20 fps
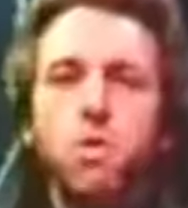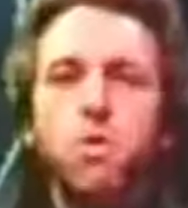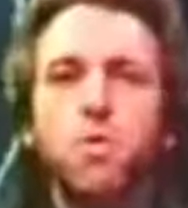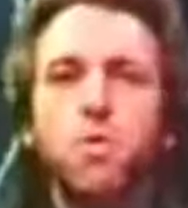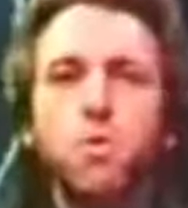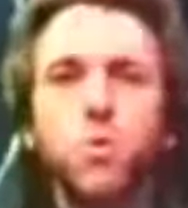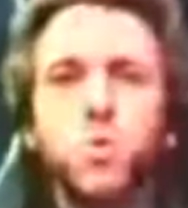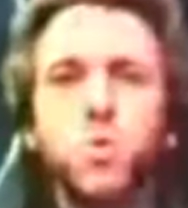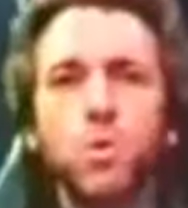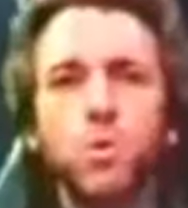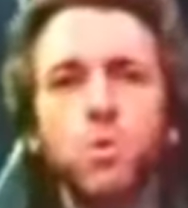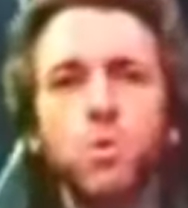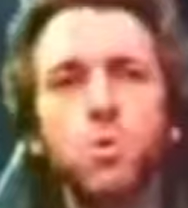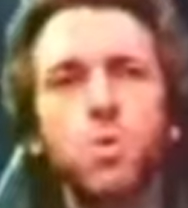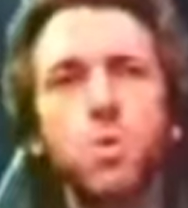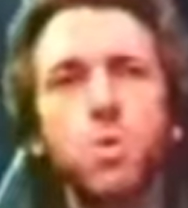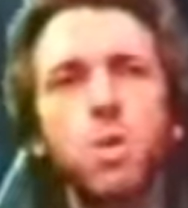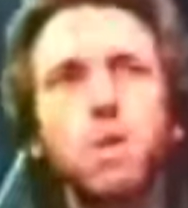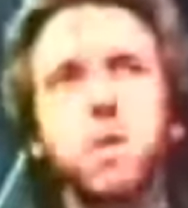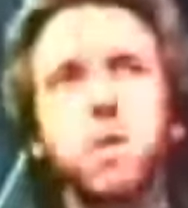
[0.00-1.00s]

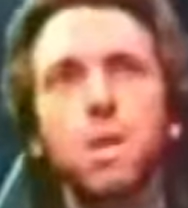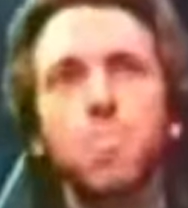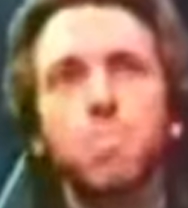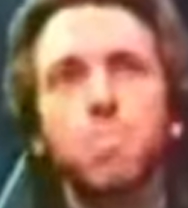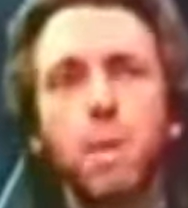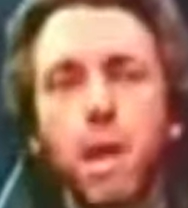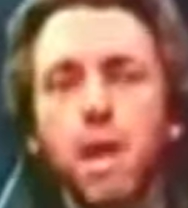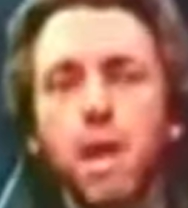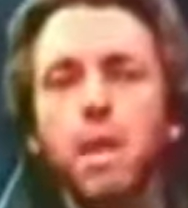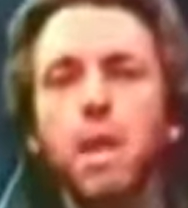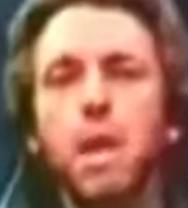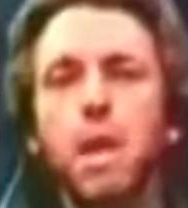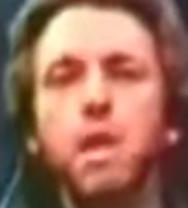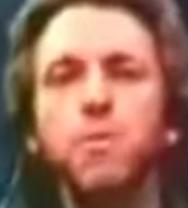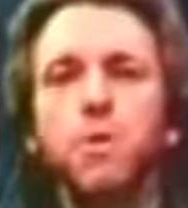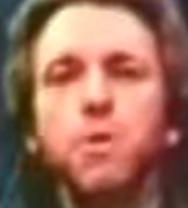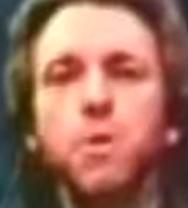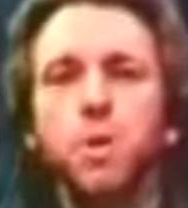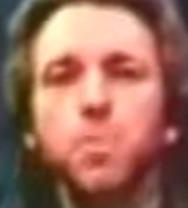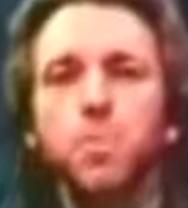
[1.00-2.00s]
Through my
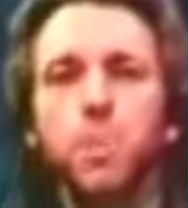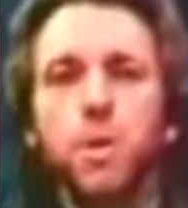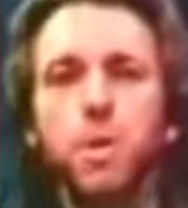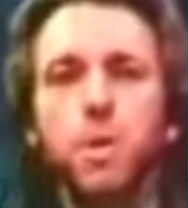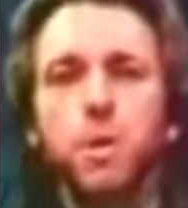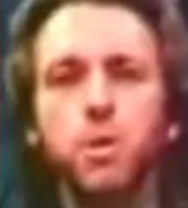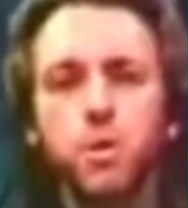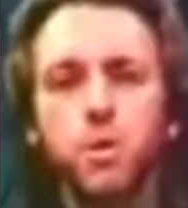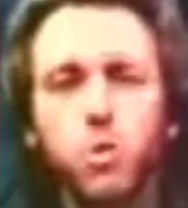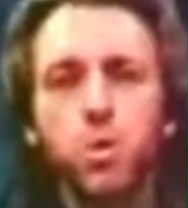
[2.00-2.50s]
life experience,